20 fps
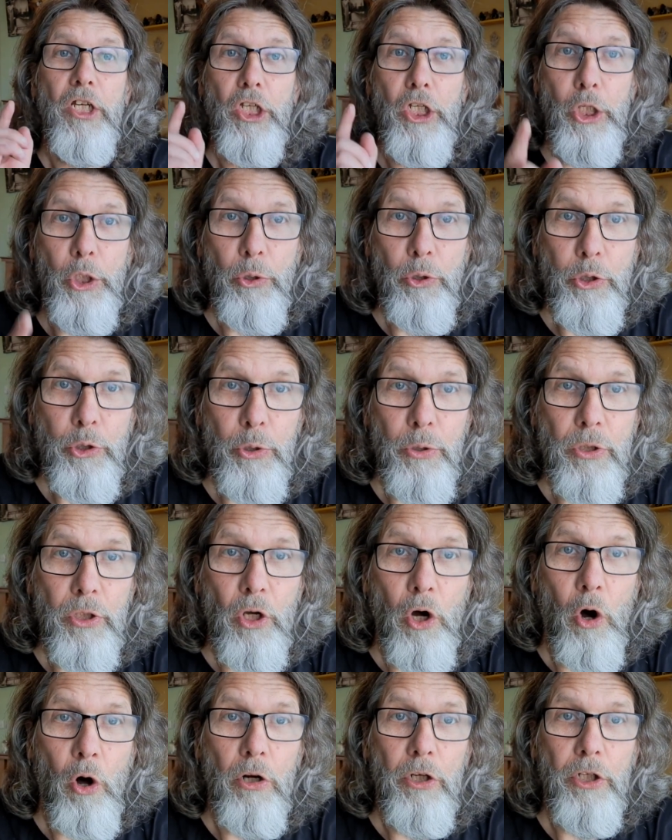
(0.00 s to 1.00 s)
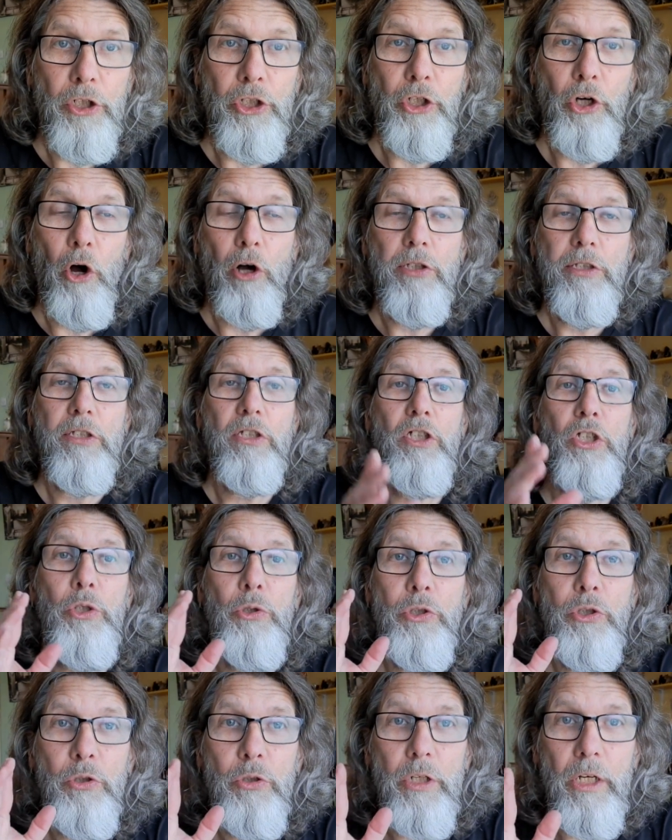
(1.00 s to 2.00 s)
You should call the shots.
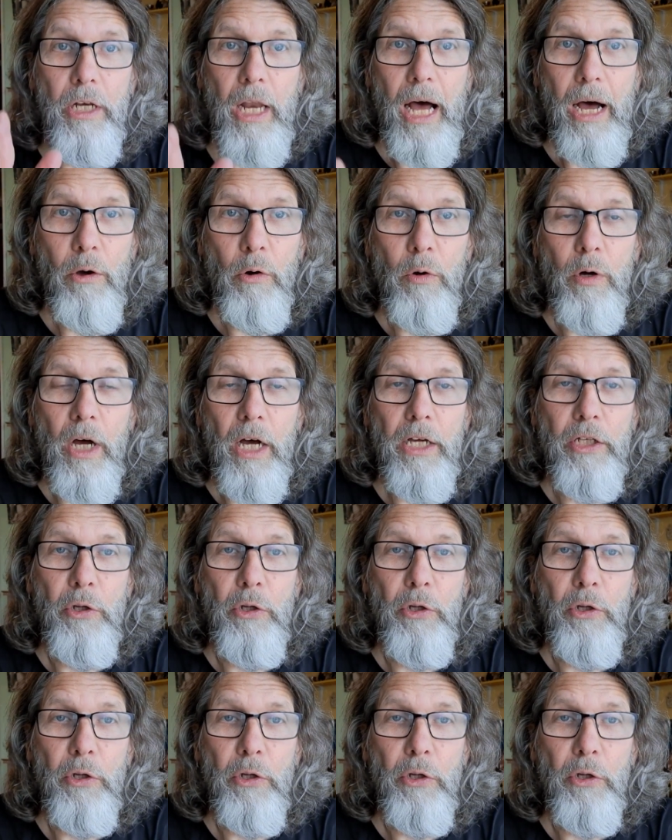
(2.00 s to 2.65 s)
You should allow uh,